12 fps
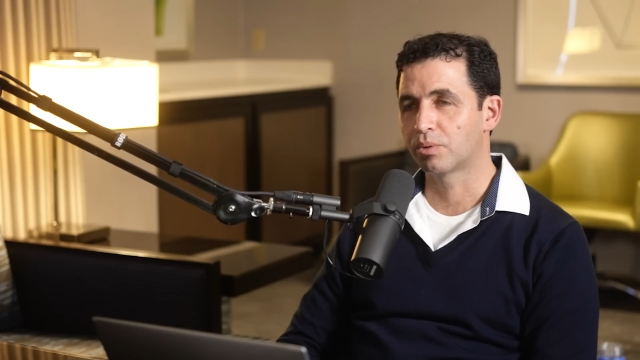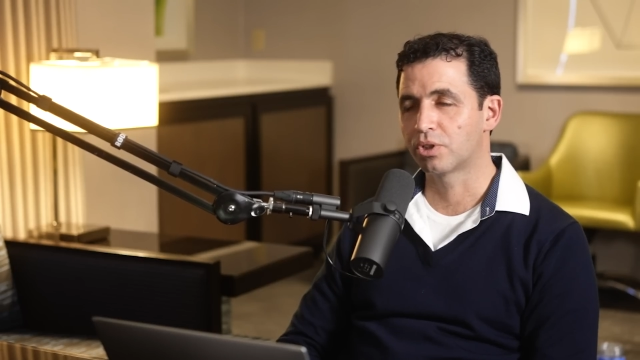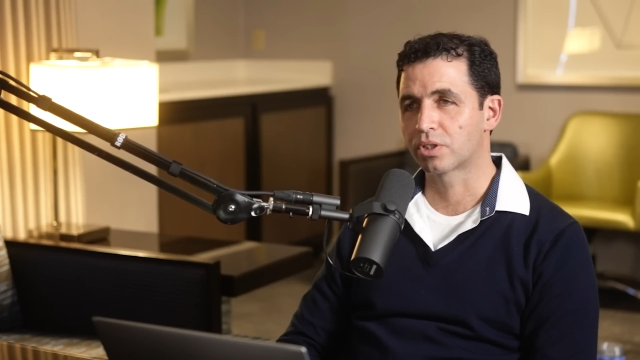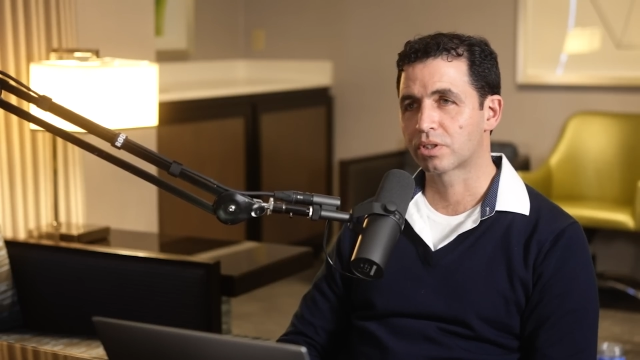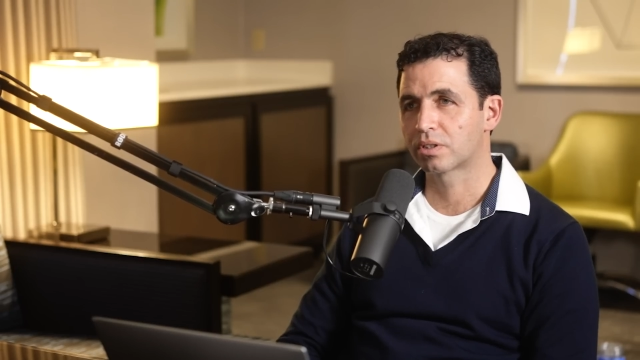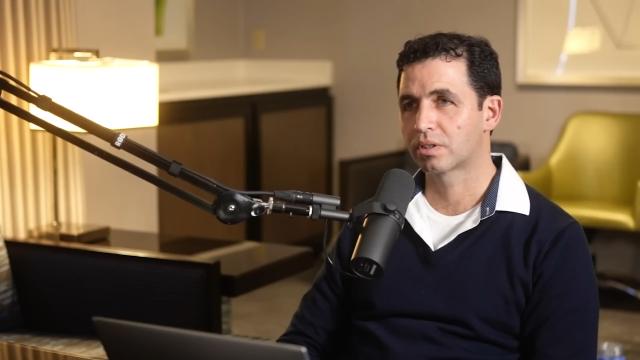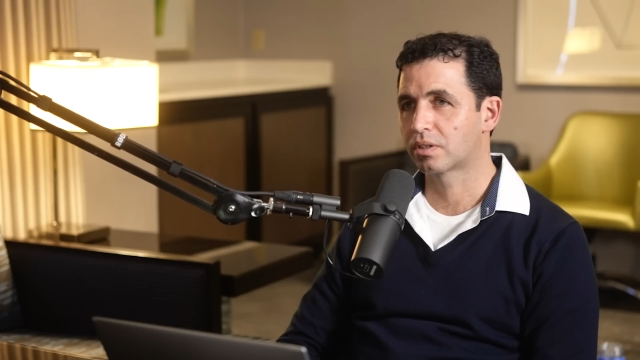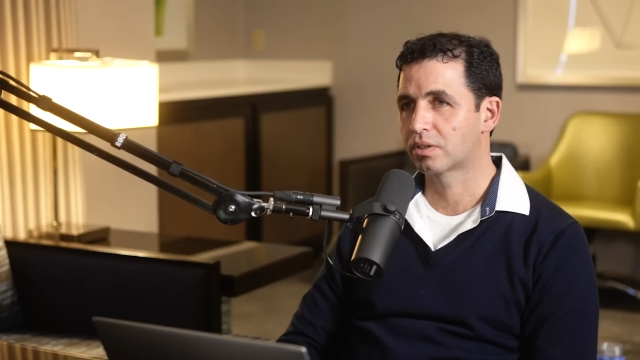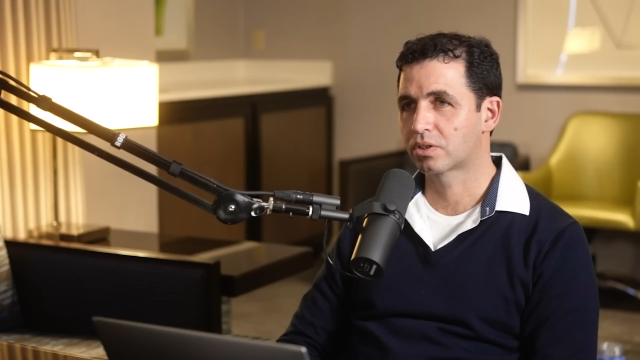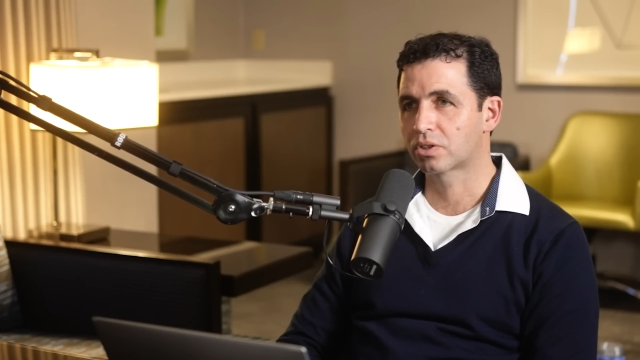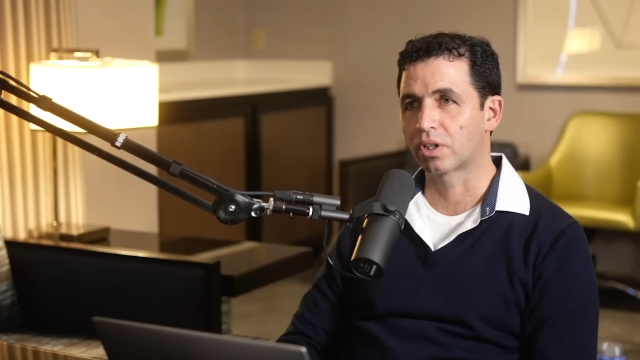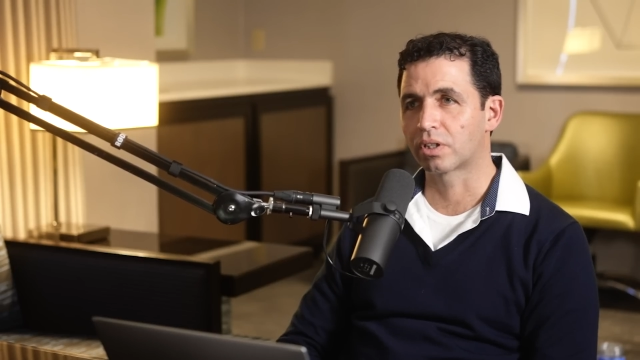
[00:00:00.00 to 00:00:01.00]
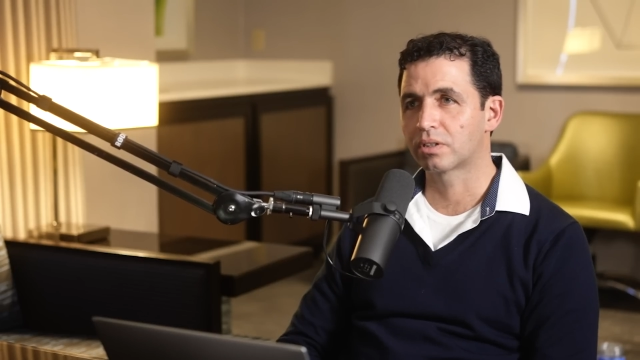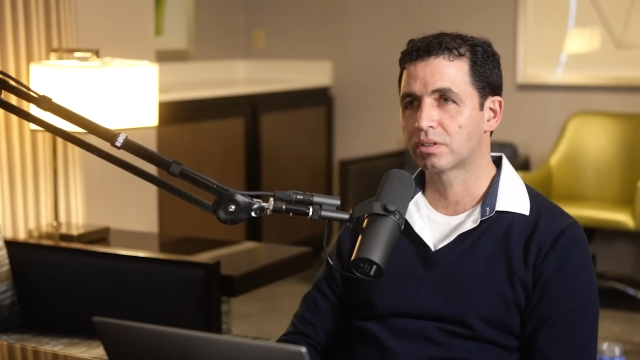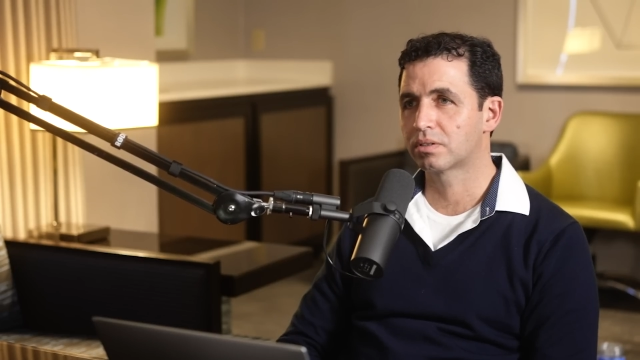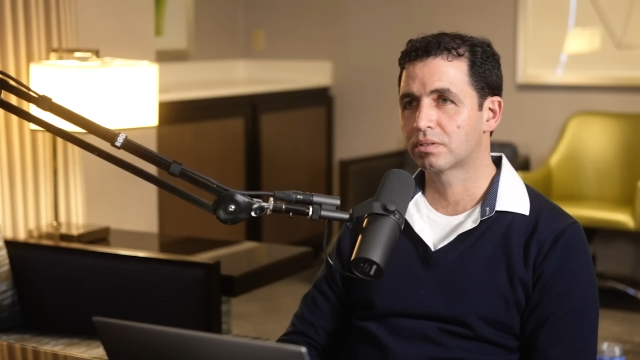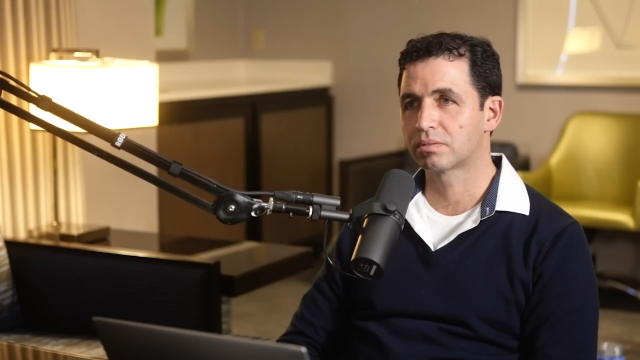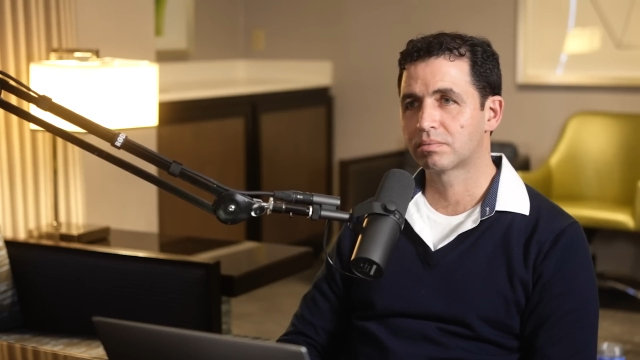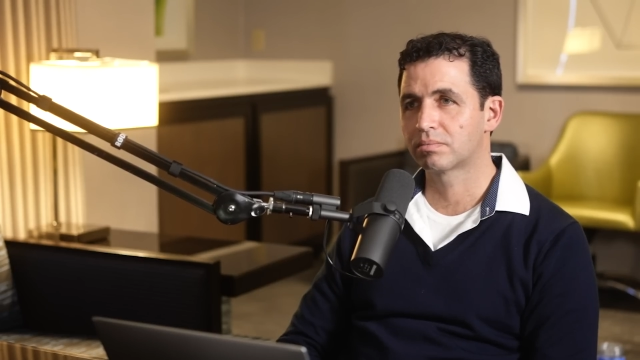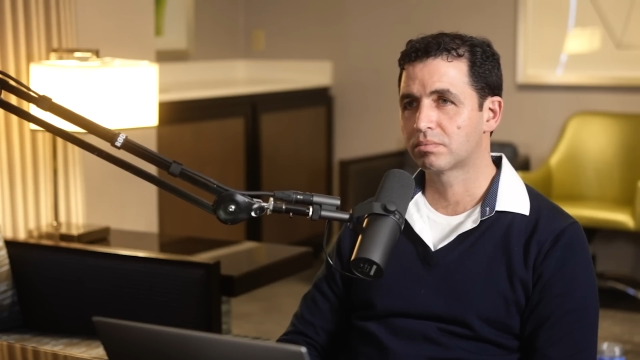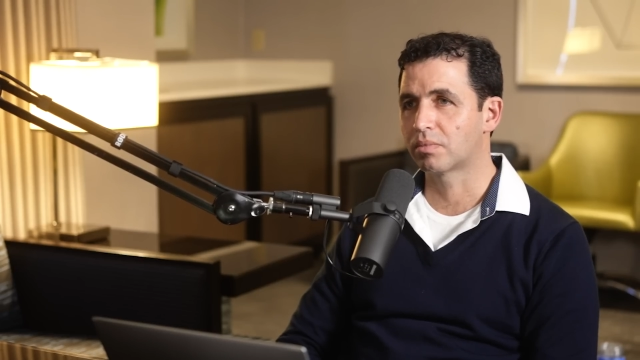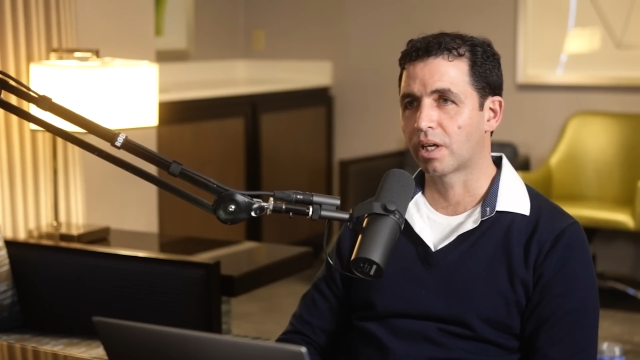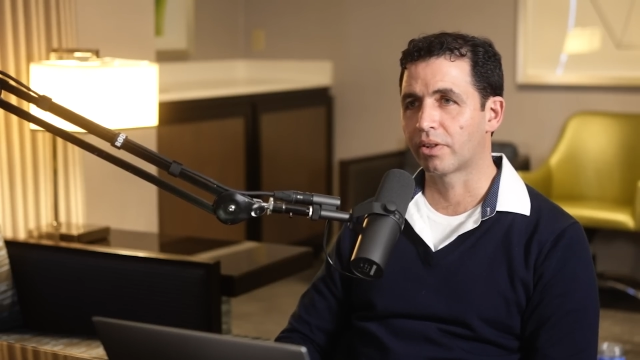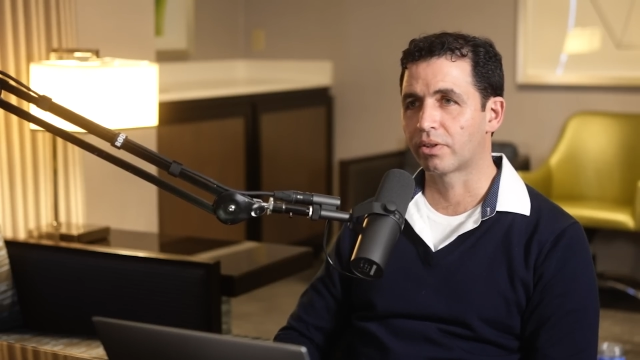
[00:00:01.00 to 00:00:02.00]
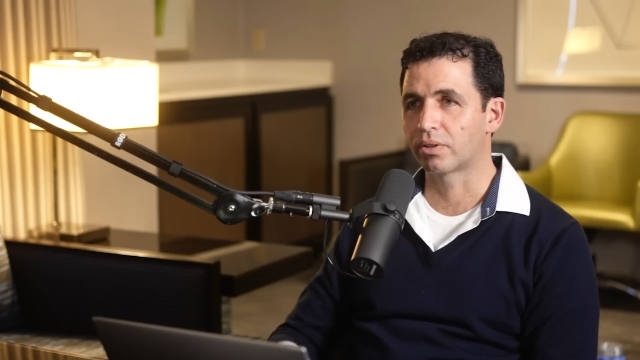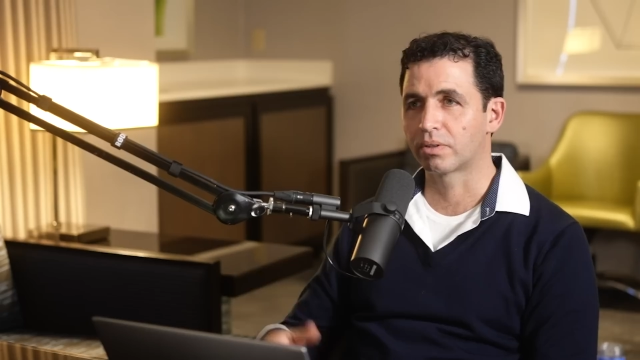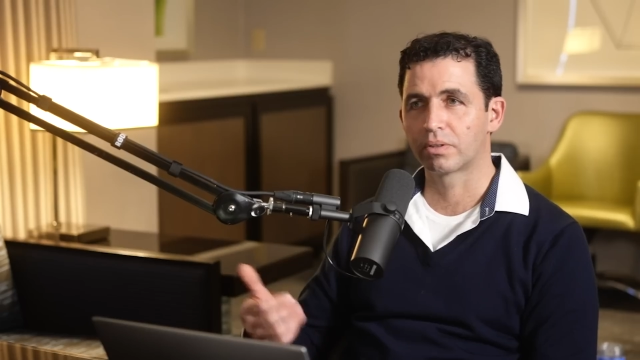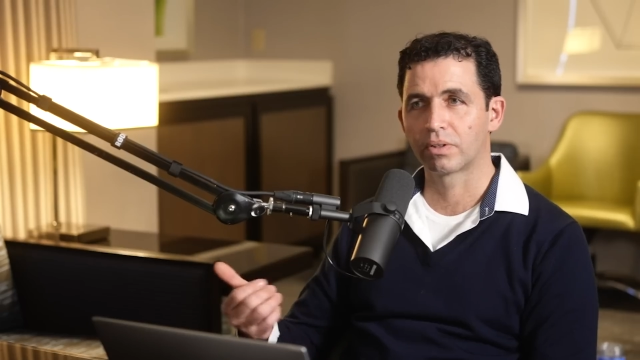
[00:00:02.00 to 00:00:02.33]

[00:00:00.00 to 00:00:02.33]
We just start either